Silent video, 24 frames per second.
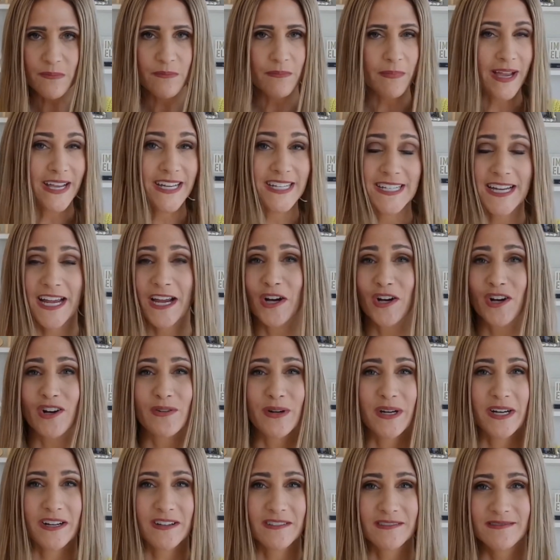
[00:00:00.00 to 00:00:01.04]
my entire
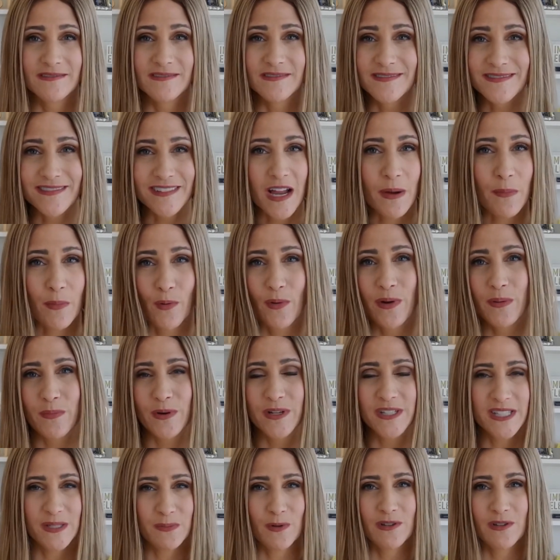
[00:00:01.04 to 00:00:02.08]
career. Number one
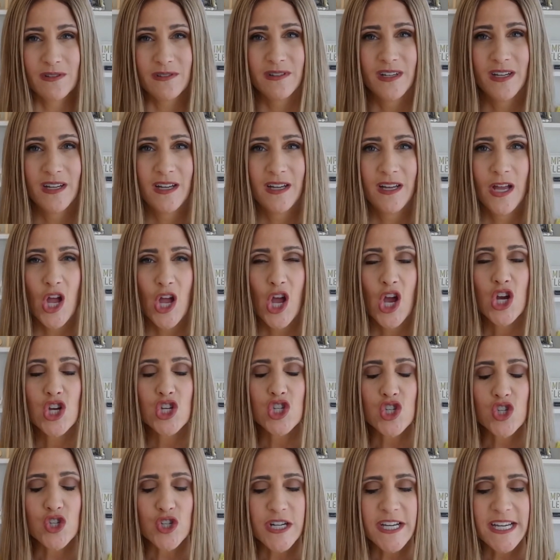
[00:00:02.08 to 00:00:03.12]
principle,
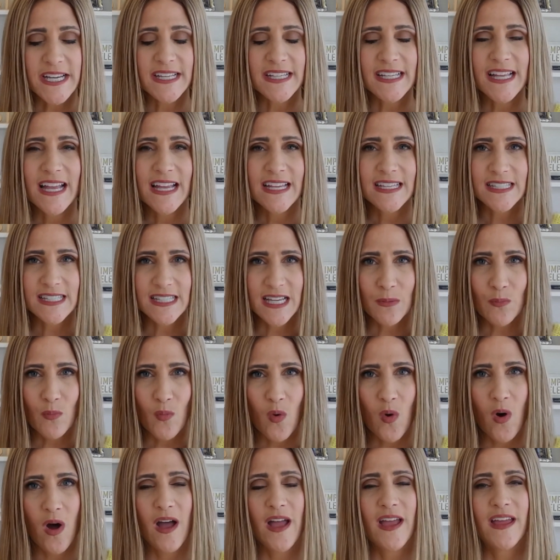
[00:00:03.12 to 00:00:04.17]
treat
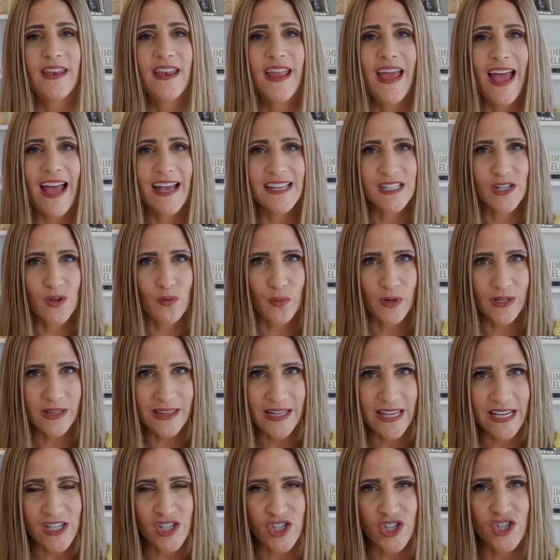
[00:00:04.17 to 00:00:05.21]
someone as a
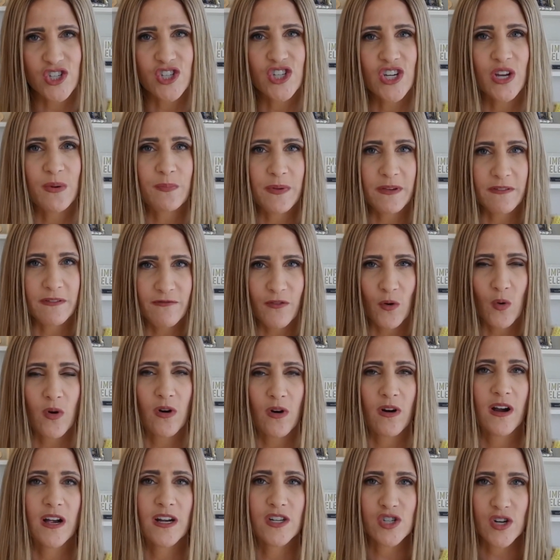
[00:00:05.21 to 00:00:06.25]
relationship
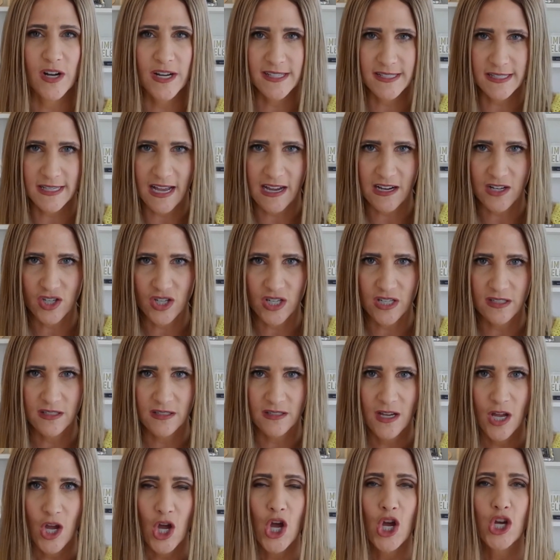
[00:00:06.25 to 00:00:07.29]
before a transaction.
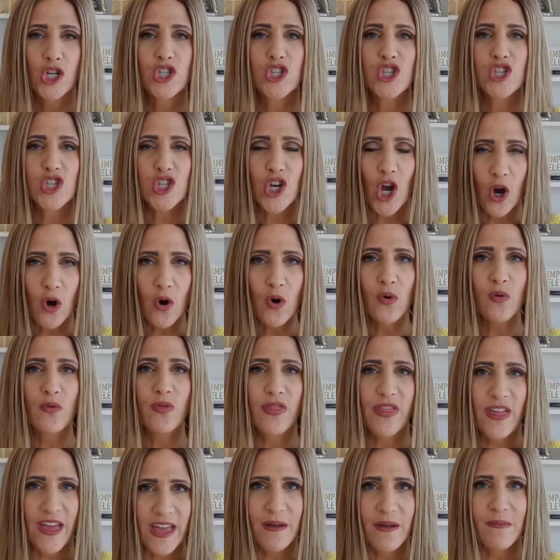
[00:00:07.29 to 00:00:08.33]
Show
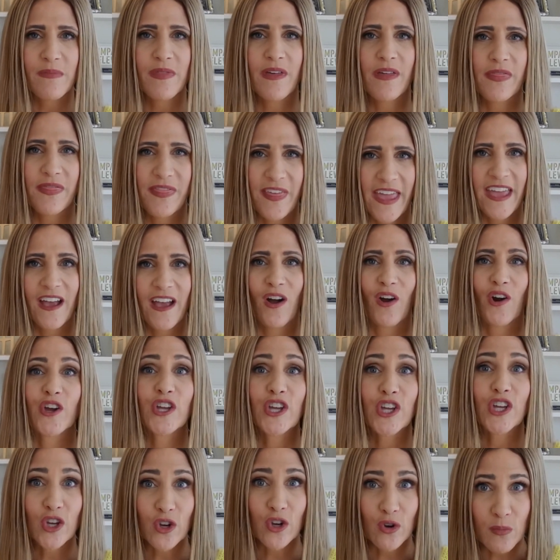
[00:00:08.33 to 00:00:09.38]
them that they are
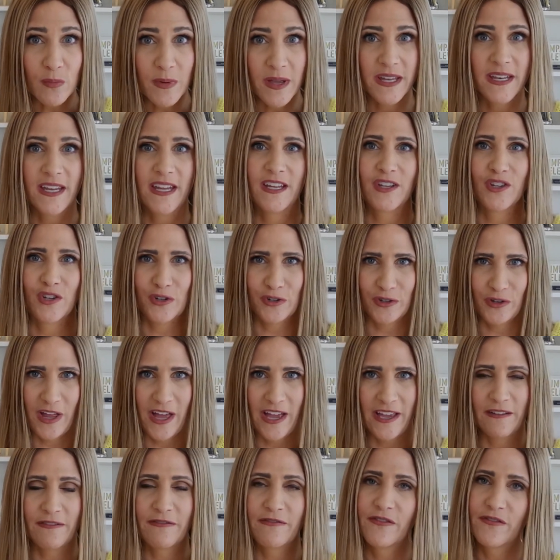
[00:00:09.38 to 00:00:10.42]
human in your
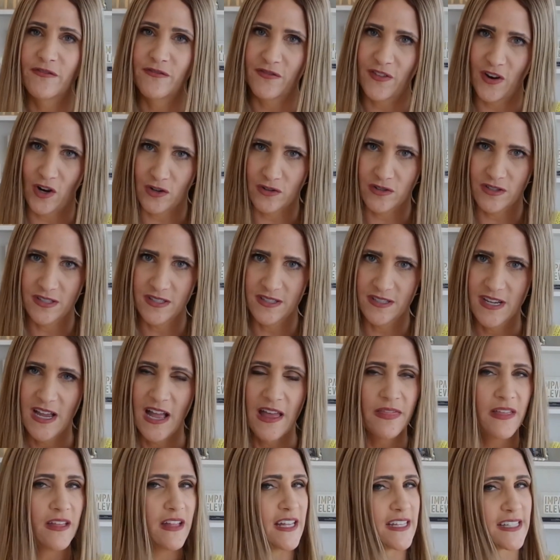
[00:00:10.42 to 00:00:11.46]
life first,
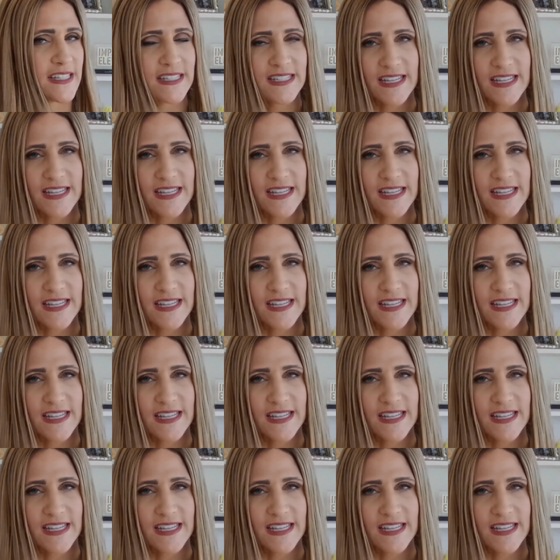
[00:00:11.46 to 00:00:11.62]
that it's